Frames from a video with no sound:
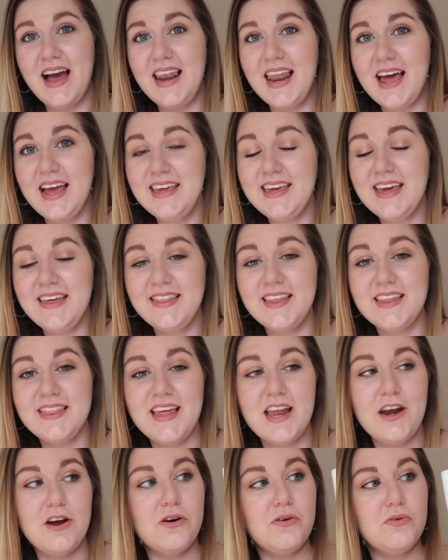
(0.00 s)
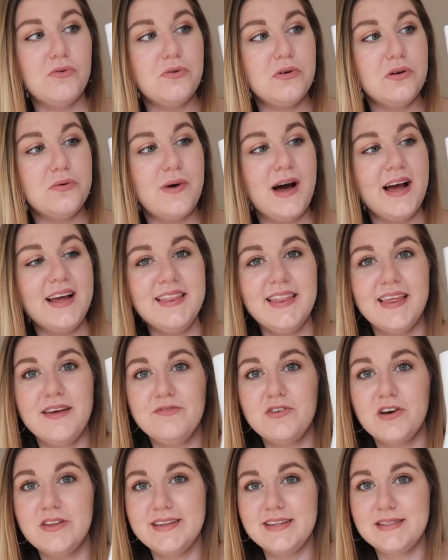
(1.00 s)
I like it that they're not all white.
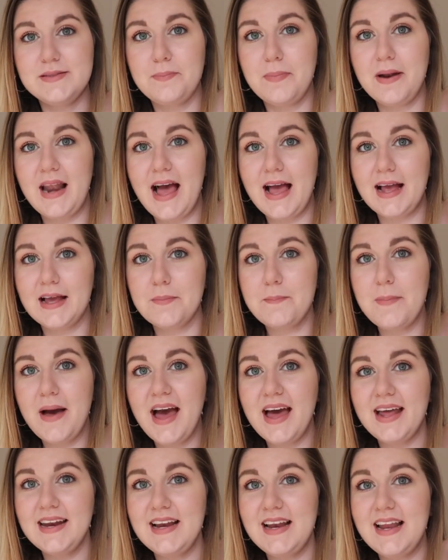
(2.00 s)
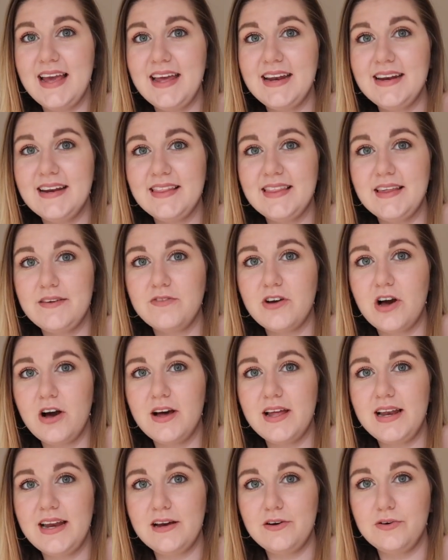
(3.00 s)
They've got this black paneling, they've
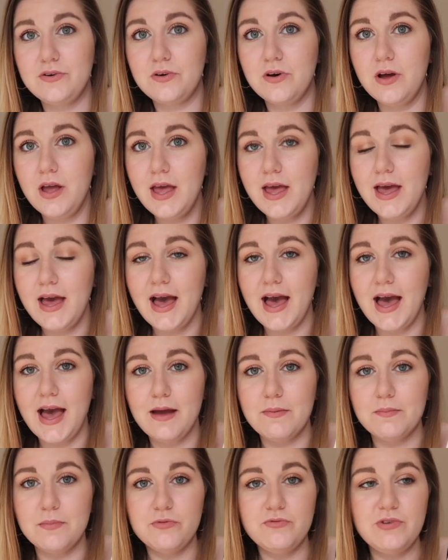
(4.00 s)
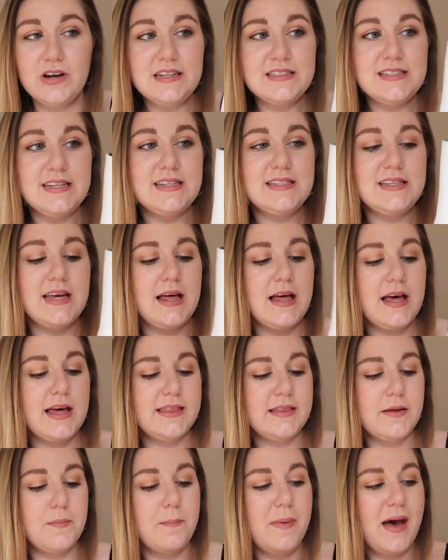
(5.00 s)
got a little ring detail
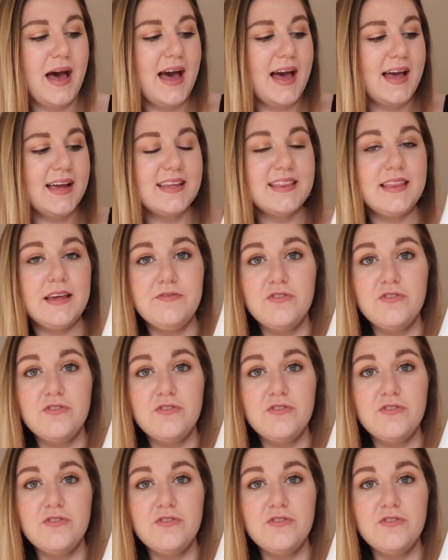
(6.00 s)
at the back.